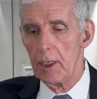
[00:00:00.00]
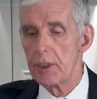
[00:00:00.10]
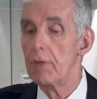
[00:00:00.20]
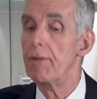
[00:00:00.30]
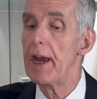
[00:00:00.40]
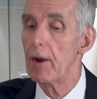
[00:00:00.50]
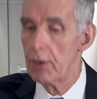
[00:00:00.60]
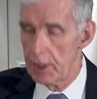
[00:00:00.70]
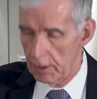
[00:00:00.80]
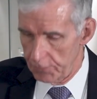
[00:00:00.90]

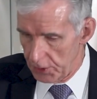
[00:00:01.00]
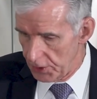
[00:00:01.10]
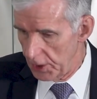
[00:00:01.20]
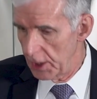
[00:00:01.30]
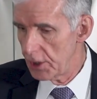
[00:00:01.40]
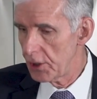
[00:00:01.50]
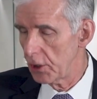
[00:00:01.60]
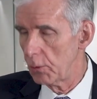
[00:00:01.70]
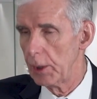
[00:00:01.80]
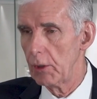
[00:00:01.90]
severity of disease so
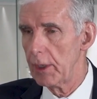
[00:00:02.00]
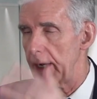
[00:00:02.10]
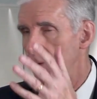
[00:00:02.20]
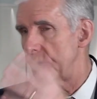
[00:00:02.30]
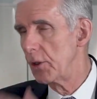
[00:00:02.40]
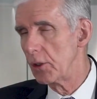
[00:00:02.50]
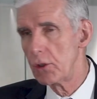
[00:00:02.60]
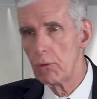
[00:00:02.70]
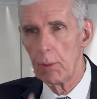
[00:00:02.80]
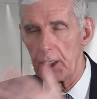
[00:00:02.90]
that we don't have
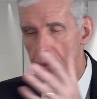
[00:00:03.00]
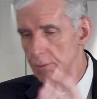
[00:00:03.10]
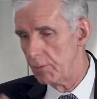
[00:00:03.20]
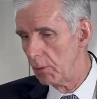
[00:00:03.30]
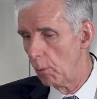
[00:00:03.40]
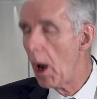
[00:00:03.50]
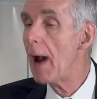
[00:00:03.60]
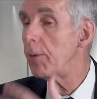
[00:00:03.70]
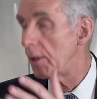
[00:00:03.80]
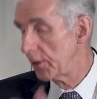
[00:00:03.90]
too much
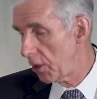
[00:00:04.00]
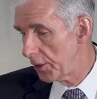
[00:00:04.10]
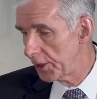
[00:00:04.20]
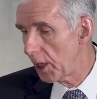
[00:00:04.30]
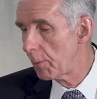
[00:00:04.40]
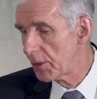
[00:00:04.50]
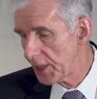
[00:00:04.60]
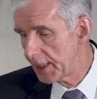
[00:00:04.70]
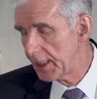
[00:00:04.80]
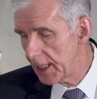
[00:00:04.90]
wobble in all the numbers
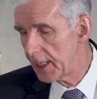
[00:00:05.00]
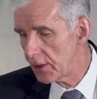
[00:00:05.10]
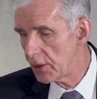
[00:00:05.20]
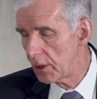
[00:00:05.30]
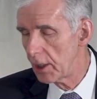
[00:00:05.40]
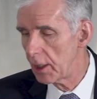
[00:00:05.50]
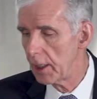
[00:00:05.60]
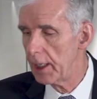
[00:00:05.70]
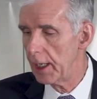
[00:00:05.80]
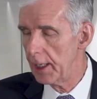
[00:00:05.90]
at the end
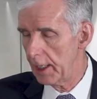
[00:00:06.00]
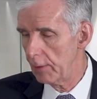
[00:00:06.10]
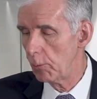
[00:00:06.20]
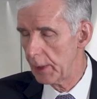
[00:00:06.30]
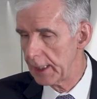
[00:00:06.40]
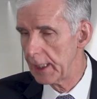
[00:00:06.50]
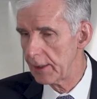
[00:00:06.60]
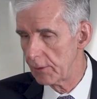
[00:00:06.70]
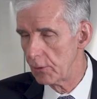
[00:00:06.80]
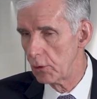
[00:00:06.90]
and we can get
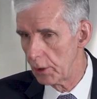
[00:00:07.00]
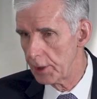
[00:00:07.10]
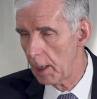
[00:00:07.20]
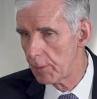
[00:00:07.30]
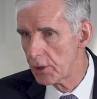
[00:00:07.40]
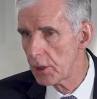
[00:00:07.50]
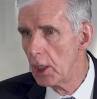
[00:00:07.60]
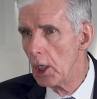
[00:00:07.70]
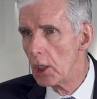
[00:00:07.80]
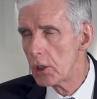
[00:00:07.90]
good numbers.
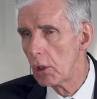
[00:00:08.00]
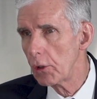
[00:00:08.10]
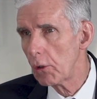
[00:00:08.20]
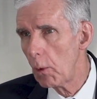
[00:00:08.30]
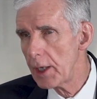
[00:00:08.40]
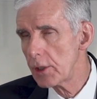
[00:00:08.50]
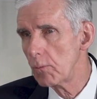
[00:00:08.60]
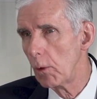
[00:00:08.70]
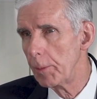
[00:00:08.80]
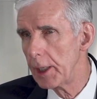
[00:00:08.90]
So the
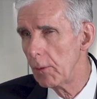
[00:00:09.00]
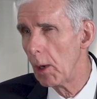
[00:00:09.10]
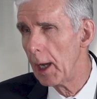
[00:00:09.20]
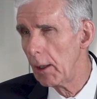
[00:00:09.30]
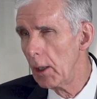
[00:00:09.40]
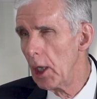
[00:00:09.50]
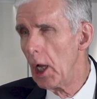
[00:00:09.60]
question will be, well,